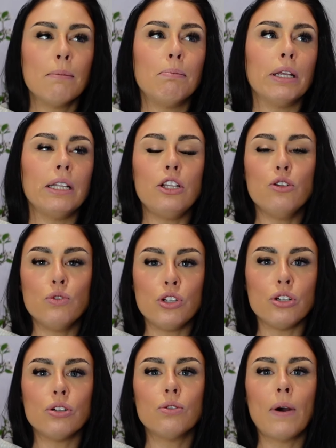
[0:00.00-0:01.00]
but you
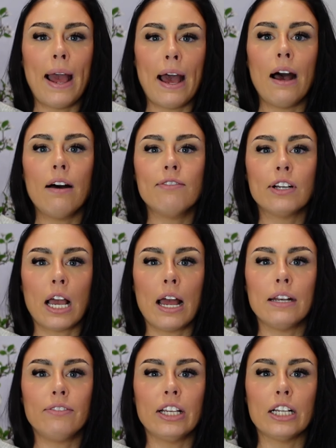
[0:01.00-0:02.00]
do have
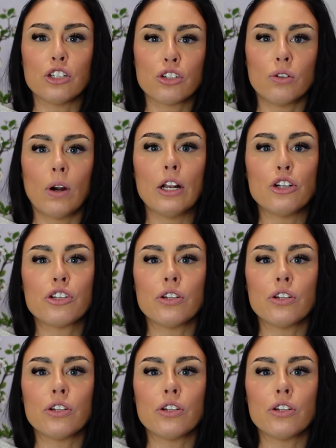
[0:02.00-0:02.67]
kind of like a scrunch,